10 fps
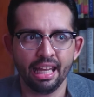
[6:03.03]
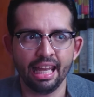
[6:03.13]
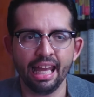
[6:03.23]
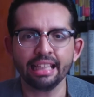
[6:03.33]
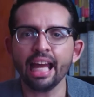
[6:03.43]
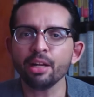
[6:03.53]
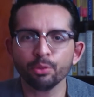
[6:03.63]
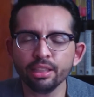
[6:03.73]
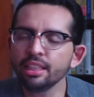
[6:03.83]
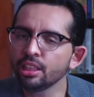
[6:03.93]
And I
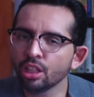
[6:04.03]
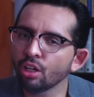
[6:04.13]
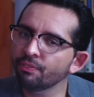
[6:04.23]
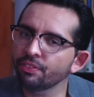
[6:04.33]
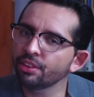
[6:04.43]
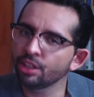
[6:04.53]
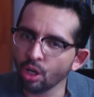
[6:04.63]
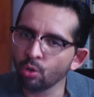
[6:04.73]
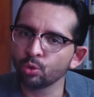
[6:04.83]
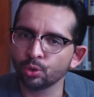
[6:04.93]
really love
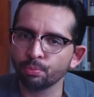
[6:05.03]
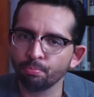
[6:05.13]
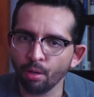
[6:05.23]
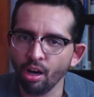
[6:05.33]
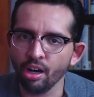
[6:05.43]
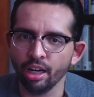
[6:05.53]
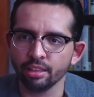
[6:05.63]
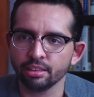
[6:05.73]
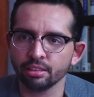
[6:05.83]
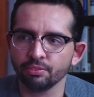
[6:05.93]
those
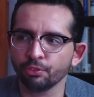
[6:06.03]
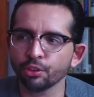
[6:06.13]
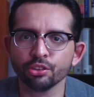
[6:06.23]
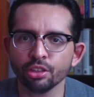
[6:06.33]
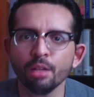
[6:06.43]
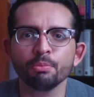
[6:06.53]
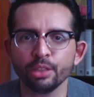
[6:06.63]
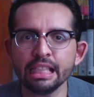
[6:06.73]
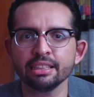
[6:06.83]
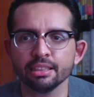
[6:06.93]
parts for some
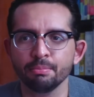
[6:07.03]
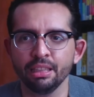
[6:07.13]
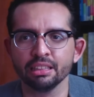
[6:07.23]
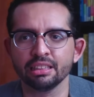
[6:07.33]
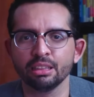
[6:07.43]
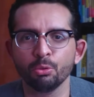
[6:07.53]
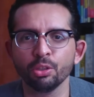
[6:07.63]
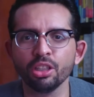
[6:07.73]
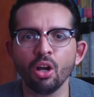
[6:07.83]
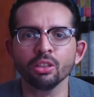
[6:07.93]
reason, because they
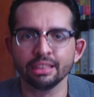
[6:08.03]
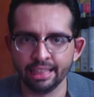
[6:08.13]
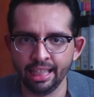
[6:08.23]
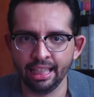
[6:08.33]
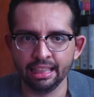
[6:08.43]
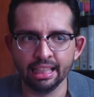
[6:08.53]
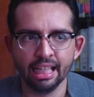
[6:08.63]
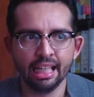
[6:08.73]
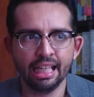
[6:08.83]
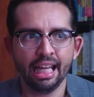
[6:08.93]
were contained
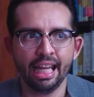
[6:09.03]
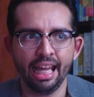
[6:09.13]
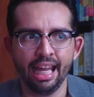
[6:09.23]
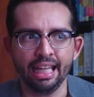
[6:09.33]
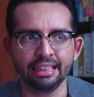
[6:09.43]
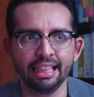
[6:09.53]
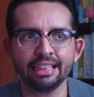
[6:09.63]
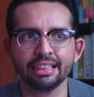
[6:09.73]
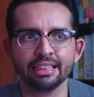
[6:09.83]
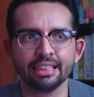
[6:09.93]
and
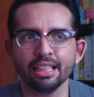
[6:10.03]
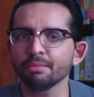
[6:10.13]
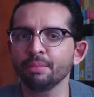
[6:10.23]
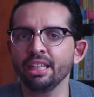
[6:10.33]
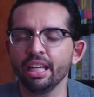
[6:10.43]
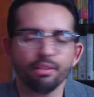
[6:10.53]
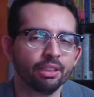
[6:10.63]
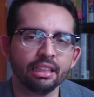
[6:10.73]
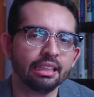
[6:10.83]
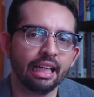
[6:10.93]
they tell me
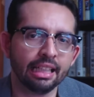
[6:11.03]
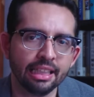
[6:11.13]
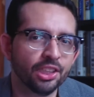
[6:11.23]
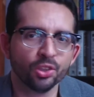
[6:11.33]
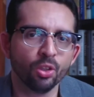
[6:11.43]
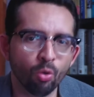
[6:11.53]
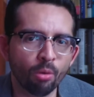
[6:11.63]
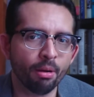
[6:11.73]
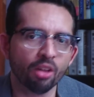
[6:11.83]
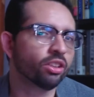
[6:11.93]
everything that I need to know
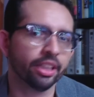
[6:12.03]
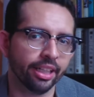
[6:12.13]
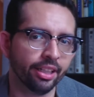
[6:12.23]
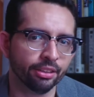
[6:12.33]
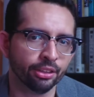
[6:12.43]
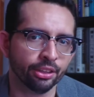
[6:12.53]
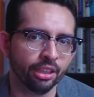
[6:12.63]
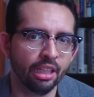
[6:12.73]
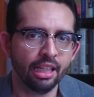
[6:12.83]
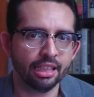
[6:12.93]
about the character.
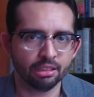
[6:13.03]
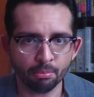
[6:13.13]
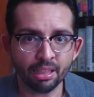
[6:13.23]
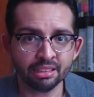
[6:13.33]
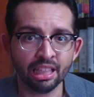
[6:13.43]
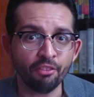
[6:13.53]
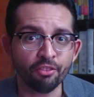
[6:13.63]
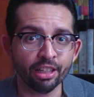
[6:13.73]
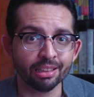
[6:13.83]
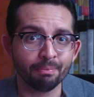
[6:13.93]
And sometimes I
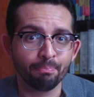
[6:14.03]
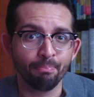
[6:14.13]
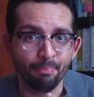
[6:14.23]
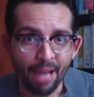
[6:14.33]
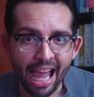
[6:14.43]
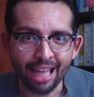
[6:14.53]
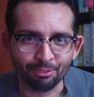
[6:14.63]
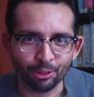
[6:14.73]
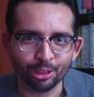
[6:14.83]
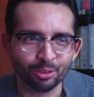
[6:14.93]
feel bad
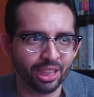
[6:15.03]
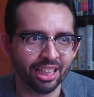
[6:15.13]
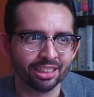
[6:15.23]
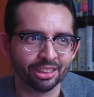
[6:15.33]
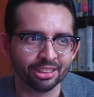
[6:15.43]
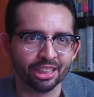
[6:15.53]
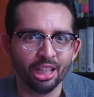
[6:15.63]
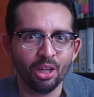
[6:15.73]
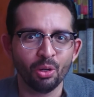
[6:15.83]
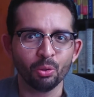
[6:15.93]
for those characters
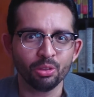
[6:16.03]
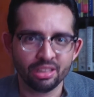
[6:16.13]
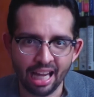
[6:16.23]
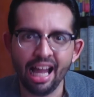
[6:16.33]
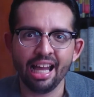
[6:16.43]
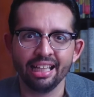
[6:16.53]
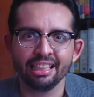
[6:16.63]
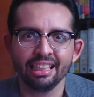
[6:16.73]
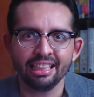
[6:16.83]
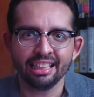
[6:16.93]
who died
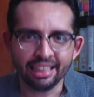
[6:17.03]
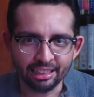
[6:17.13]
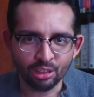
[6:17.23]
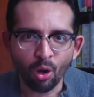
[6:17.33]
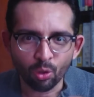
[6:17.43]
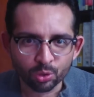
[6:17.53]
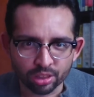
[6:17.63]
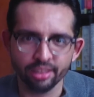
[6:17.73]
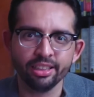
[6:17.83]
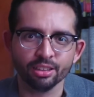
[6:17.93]
in those
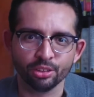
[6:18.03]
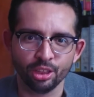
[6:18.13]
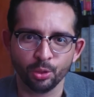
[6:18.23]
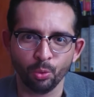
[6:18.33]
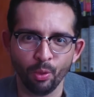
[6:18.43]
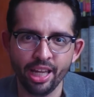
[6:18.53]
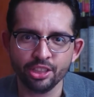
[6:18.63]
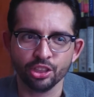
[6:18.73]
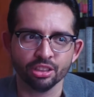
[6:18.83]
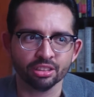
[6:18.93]
little
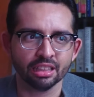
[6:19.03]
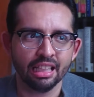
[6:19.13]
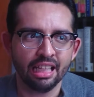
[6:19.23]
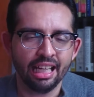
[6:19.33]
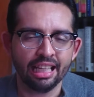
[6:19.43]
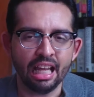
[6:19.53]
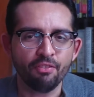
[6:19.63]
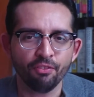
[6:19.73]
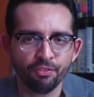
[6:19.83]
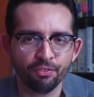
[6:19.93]
situations, and I
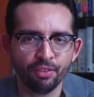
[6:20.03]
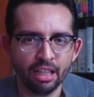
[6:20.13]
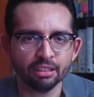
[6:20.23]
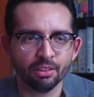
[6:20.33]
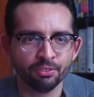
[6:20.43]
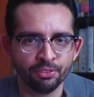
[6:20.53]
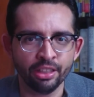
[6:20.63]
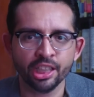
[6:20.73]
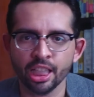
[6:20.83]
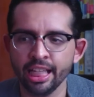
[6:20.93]
felt
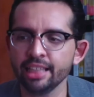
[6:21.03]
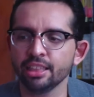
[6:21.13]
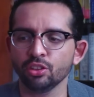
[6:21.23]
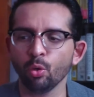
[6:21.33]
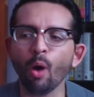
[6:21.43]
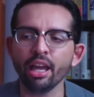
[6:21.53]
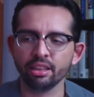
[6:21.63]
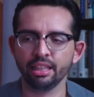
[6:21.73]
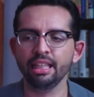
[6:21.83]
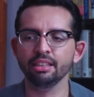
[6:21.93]
very connected. So I
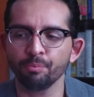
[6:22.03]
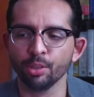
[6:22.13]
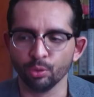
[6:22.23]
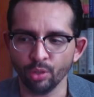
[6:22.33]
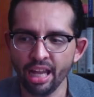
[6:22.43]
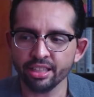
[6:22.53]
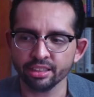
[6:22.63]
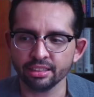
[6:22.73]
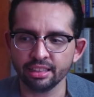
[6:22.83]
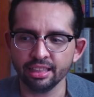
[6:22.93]
think the writer
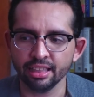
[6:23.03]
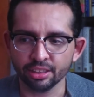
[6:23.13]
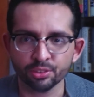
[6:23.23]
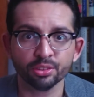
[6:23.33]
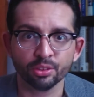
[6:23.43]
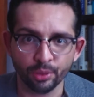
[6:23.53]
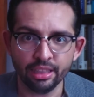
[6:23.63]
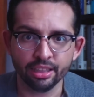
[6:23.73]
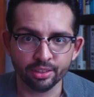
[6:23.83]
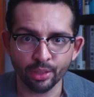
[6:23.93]
did a
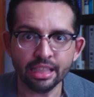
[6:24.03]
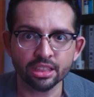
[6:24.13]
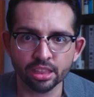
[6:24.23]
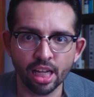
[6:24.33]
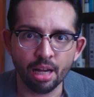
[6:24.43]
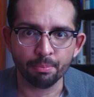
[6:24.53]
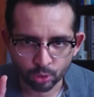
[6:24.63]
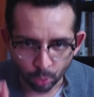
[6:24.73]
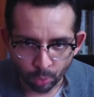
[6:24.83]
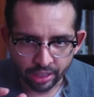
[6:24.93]
really great job
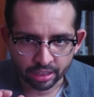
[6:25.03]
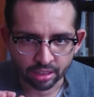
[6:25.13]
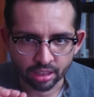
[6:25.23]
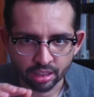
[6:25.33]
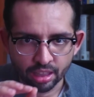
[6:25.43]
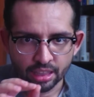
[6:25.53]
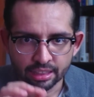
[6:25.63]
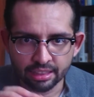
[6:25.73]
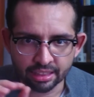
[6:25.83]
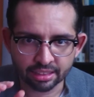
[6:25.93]
doing
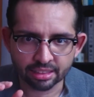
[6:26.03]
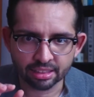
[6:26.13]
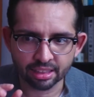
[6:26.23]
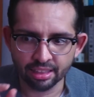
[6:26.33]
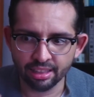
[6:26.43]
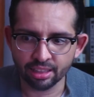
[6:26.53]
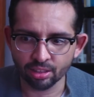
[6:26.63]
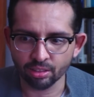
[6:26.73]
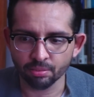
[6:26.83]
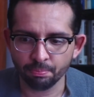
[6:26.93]
these
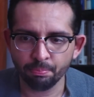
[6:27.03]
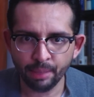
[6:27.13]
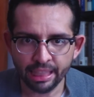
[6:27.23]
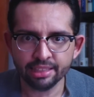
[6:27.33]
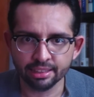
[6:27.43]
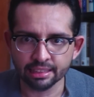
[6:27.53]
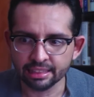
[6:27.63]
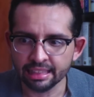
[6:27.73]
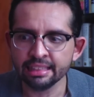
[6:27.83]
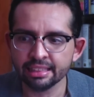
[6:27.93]
little pieces
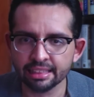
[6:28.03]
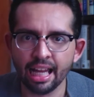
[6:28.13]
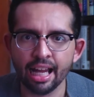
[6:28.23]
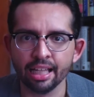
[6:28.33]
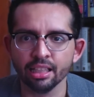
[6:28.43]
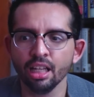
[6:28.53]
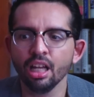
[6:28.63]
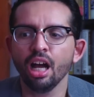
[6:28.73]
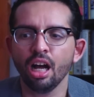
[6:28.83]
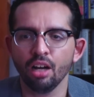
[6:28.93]
inside
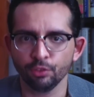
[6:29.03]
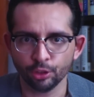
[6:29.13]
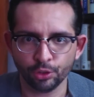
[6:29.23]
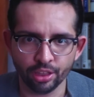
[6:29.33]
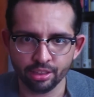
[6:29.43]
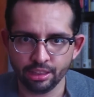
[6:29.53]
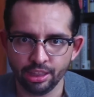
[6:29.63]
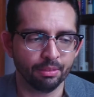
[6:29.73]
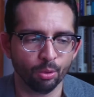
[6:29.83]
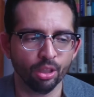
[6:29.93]
of the
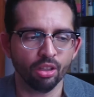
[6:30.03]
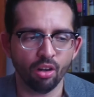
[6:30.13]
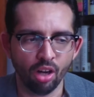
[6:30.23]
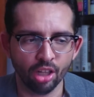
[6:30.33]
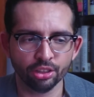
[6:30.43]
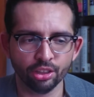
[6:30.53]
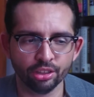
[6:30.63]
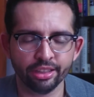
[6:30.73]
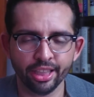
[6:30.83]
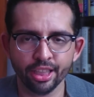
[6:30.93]
trilogy. There were other
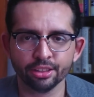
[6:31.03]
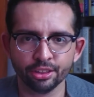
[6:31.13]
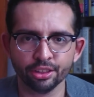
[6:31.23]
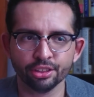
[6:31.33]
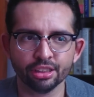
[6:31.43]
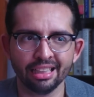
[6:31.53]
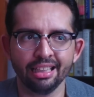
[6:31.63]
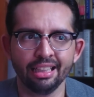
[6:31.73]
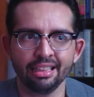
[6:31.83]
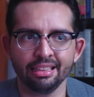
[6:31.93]
characters
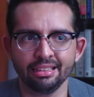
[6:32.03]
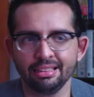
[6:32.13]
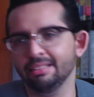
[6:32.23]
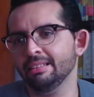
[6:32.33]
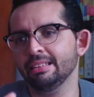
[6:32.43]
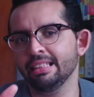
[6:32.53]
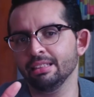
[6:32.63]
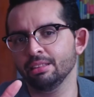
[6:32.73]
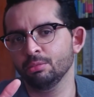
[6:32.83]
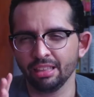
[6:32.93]

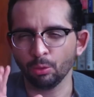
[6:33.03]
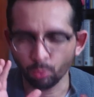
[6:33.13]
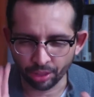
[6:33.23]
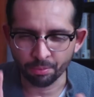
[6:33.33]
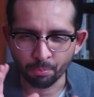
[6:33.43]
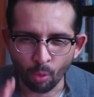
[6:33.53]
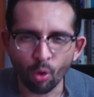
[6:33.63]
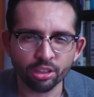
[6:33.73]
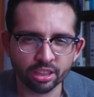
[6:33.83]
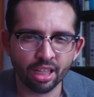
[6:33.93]
that were
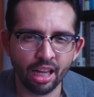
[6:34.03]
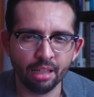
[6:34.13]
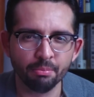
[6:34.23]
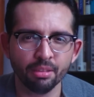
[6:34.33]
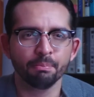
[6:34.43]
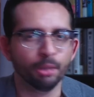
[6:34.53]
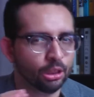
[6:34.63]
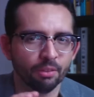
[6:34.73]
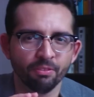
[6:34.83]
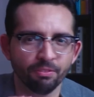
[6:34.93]
more time,
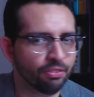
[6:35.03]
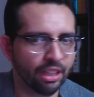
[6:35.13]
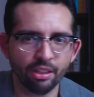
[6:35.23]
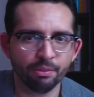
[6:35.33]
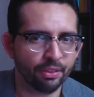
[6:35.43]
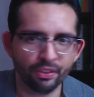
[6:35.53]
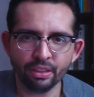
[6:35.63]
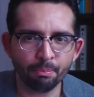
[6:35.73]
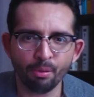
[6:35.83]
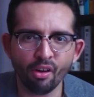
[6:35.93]
but very, very
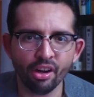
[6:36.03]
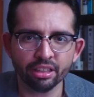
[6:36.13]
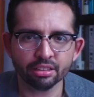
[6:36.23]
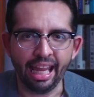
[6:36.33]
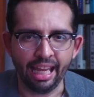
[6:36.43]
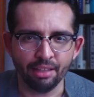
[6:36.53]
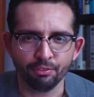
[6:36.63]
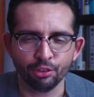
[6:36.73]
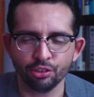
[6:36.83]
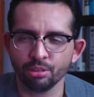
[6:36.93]
apart, and
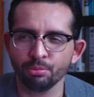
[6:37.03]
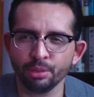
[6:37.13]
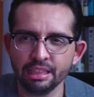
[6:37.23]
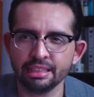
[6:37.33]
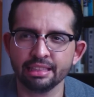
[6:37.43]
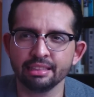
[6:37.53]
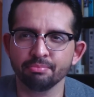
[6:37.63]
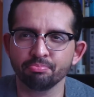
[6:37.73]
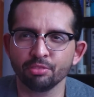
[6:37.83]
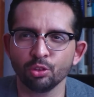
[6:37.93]
for some reason
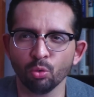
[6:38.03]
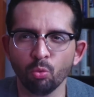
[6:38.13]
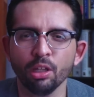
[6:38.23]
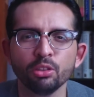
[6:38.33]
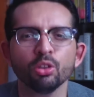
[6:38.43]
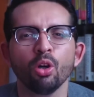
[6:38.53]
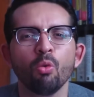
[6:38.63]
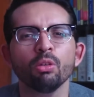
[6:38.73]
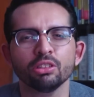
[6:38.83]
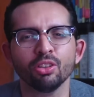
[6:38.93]
you want to know
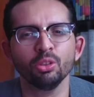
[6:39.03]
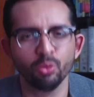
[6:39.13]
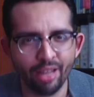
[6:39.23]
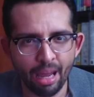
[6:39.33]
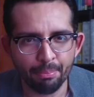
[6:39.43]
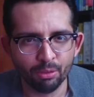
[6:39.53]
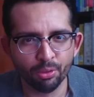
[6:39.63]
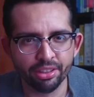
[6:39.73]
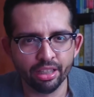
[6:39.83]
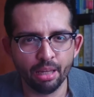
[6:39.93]
what's going to happen
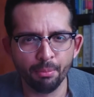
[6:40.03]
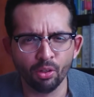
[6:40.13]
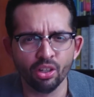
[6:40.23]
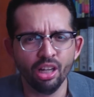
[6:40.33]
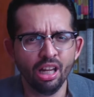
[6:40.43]
with them, or